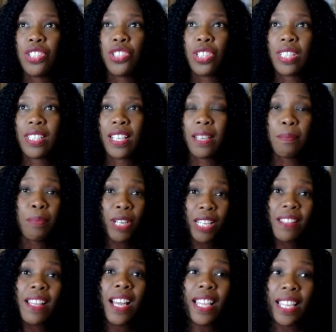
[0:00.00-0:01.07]
just say, bring
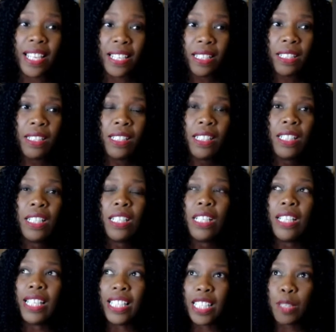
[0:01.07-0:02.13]
that in,
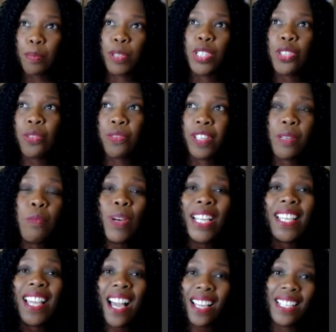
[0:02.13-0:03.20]
it's spiritual freedom. We're
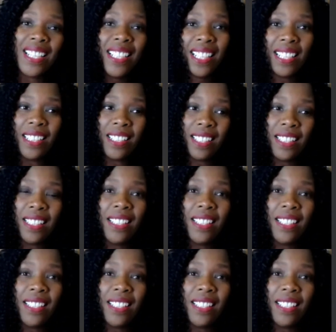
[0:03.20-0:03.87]
guided.